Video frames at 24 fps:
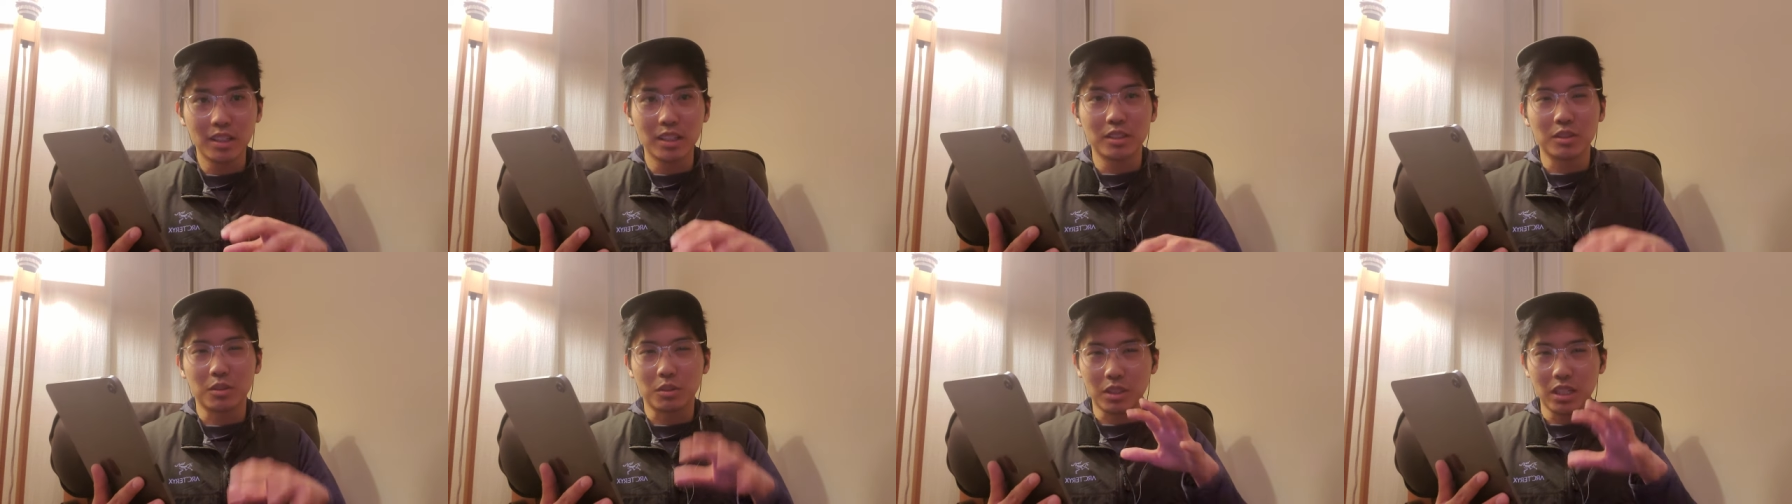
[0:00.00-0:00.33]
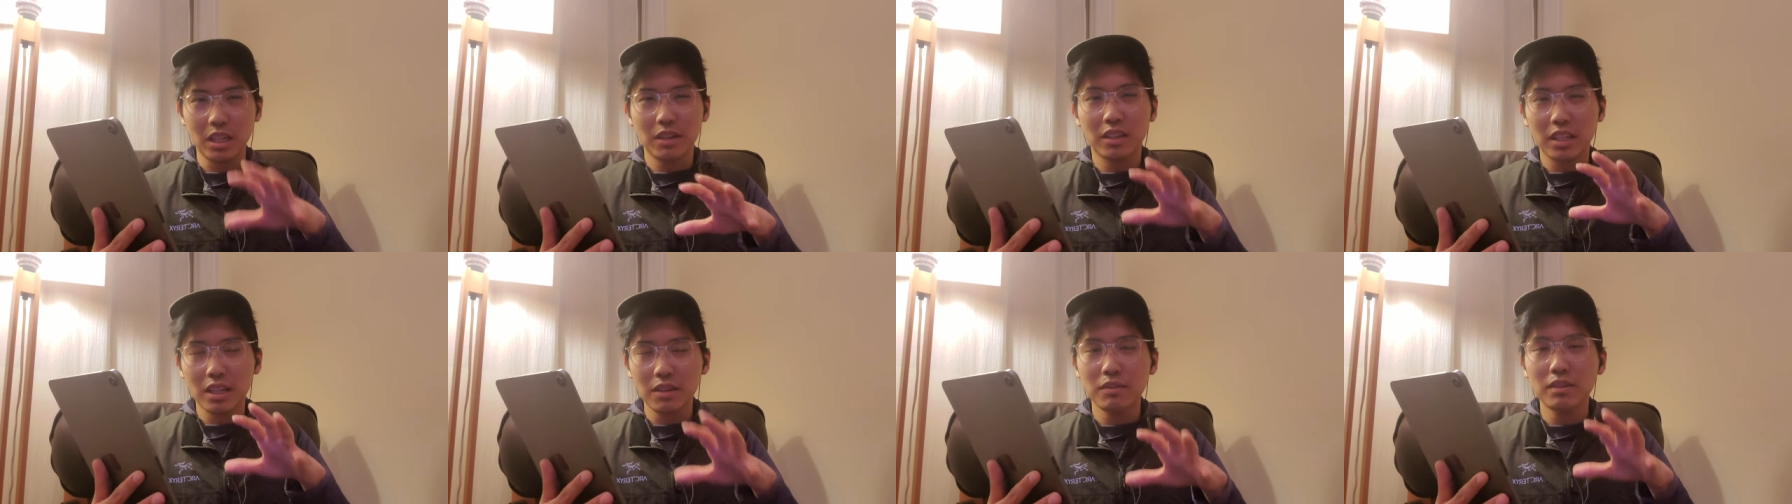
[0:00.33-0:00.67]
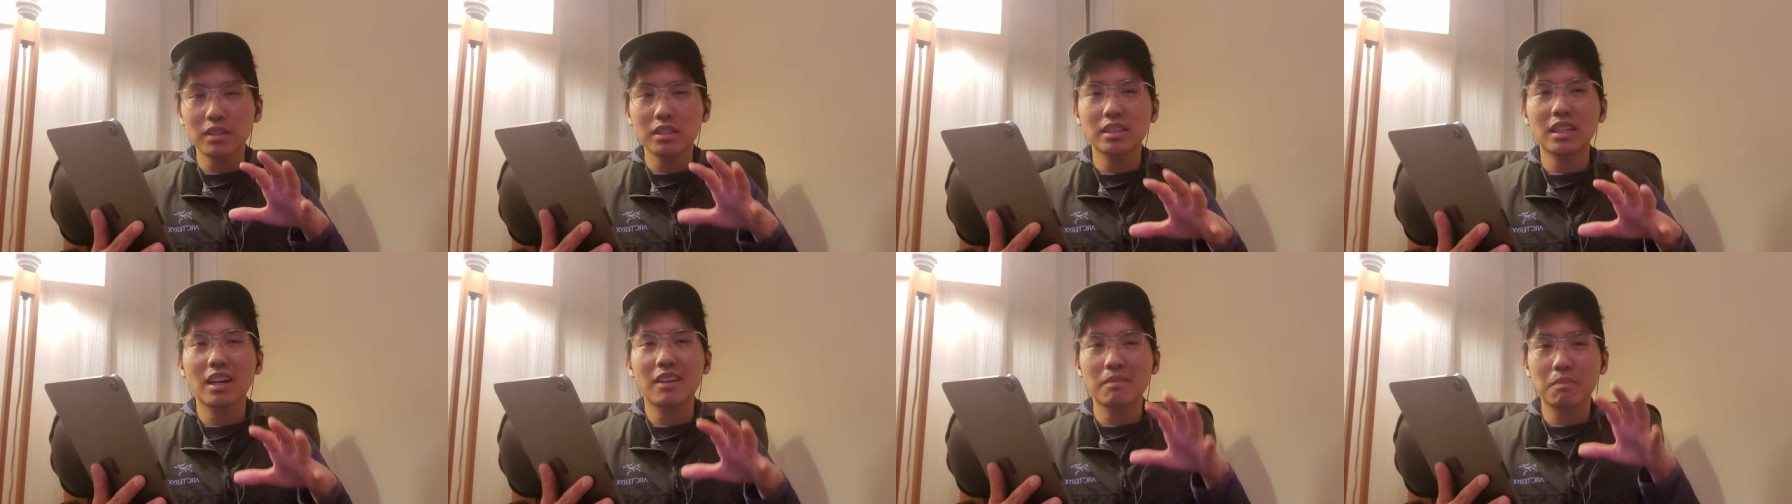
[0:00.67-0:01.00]
So give
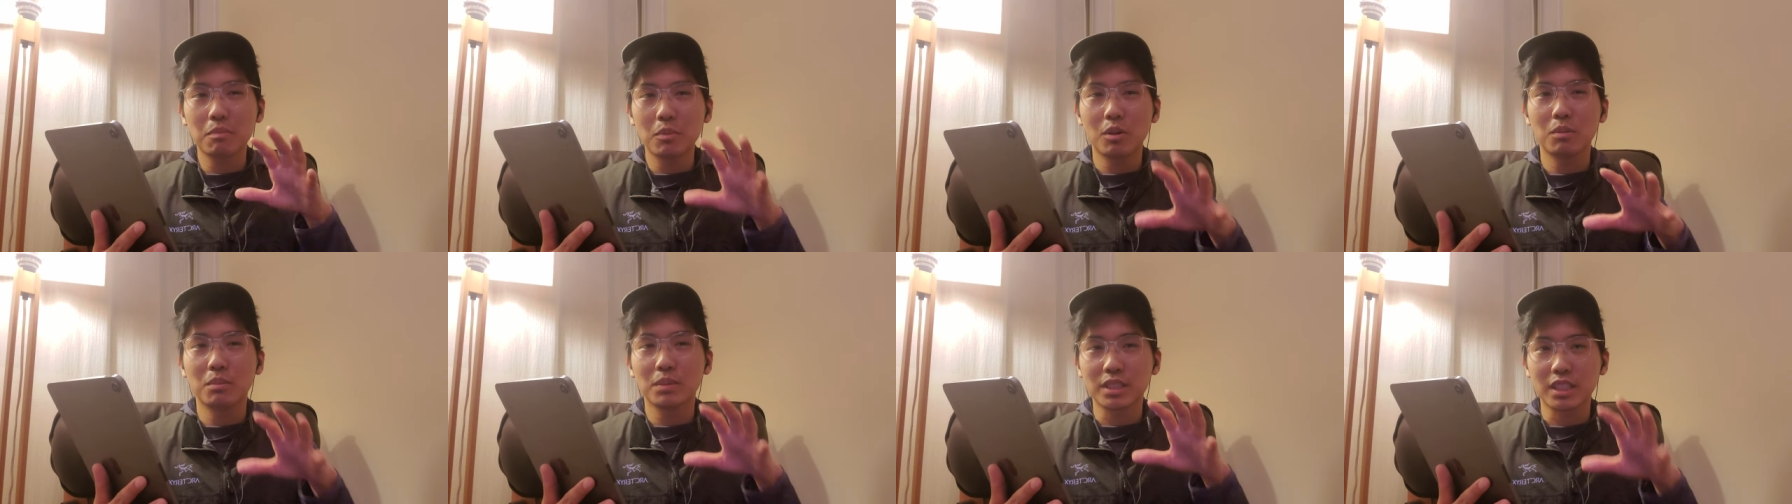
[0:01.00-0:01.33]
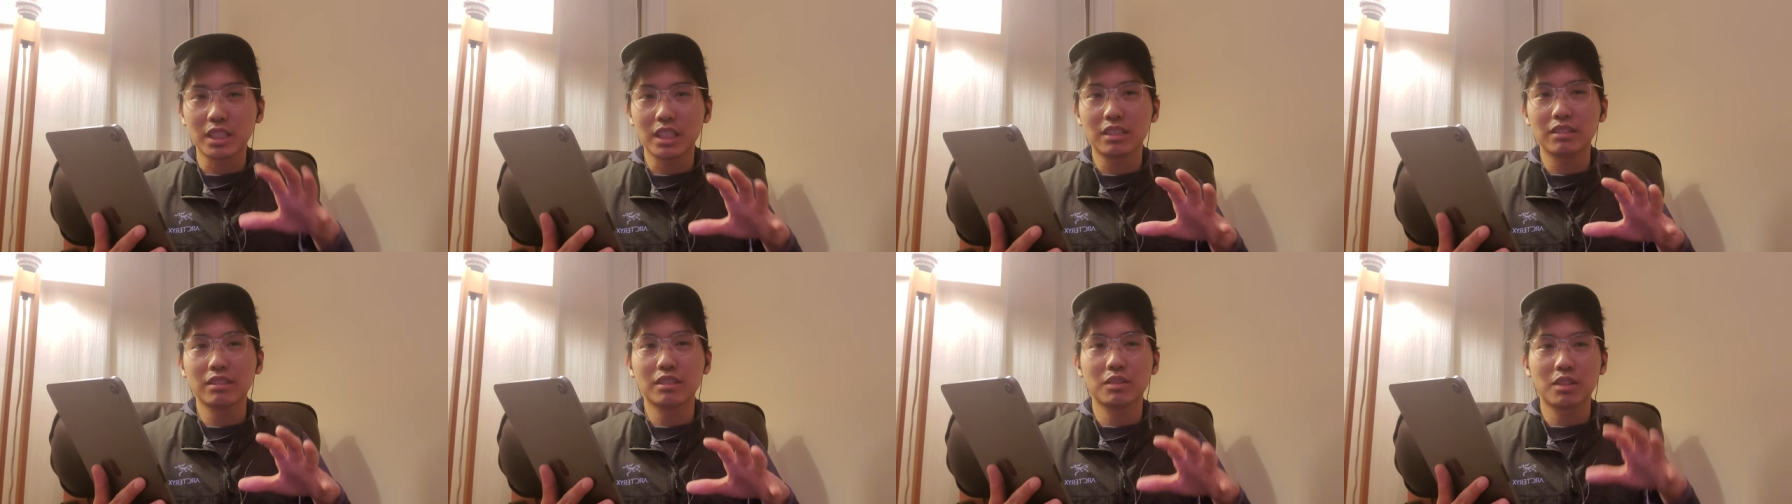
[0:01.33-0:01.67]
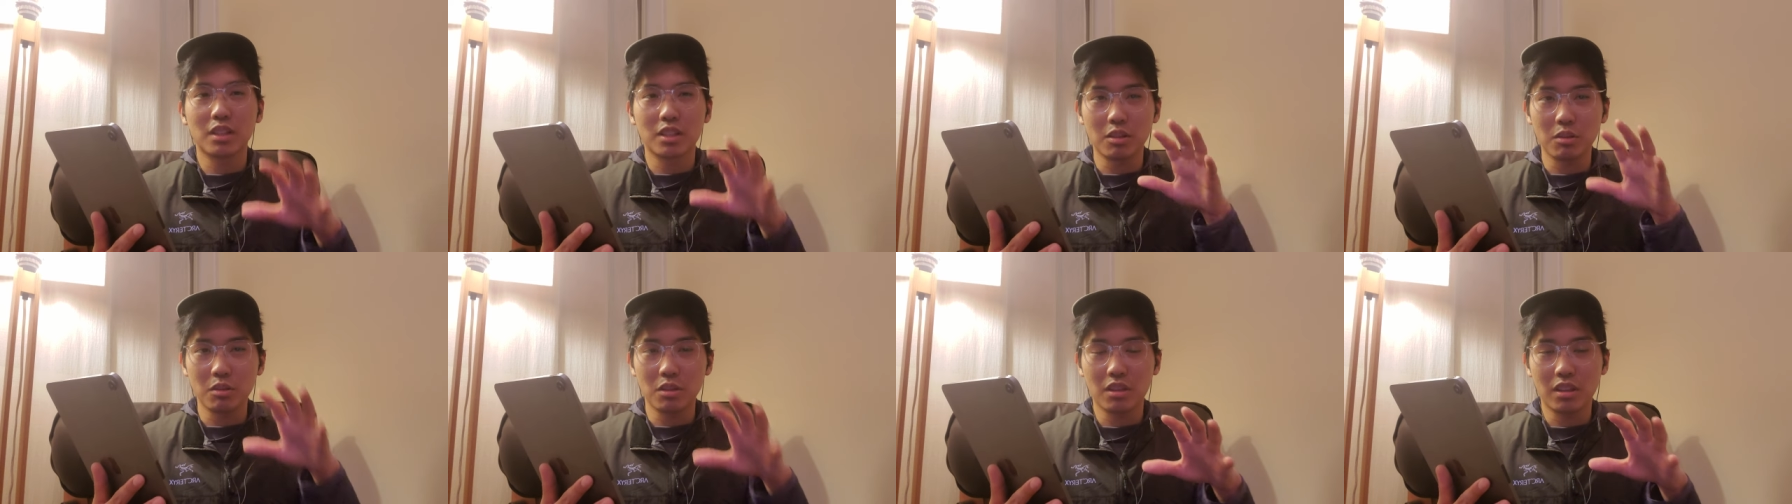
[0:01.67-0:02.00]
yourself more material
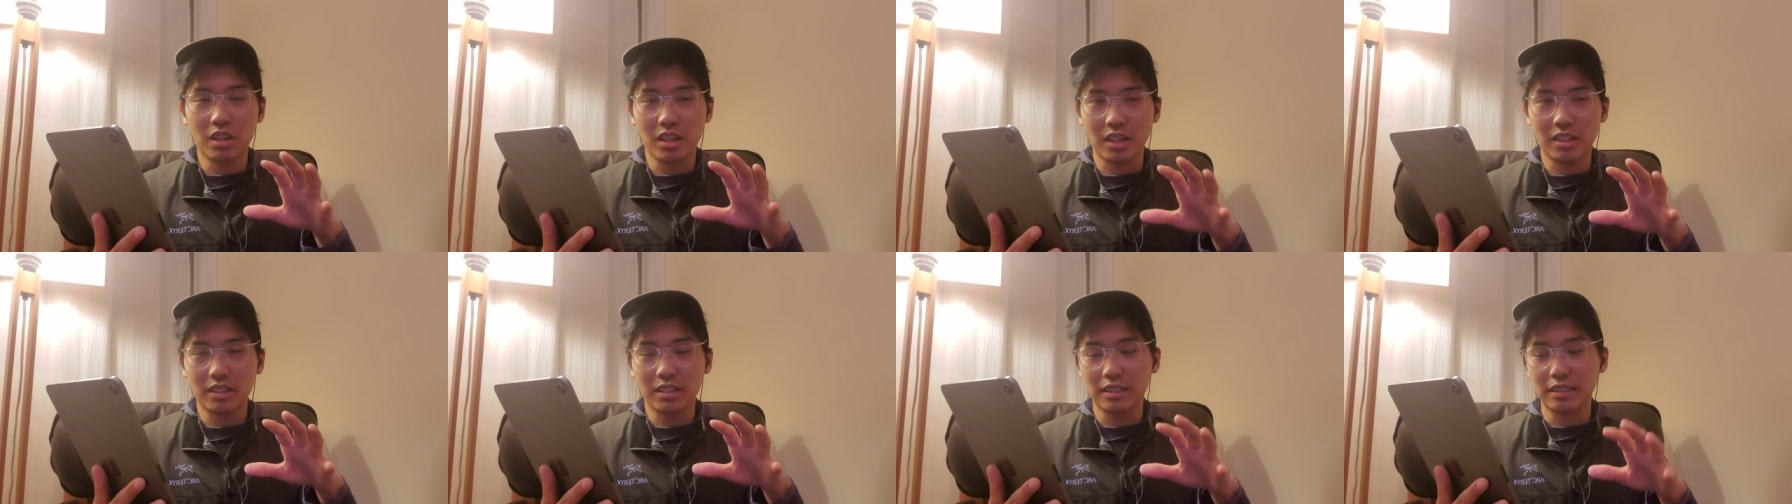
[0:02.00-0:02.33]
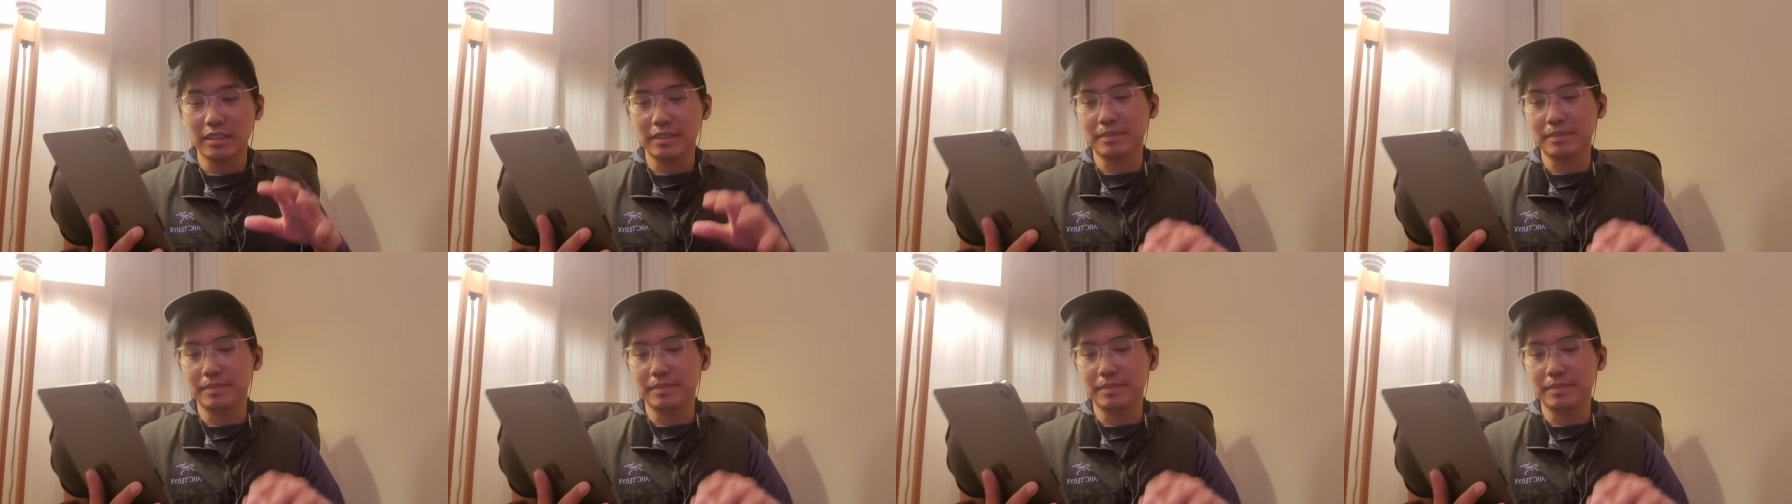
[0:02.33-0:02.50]
than you think.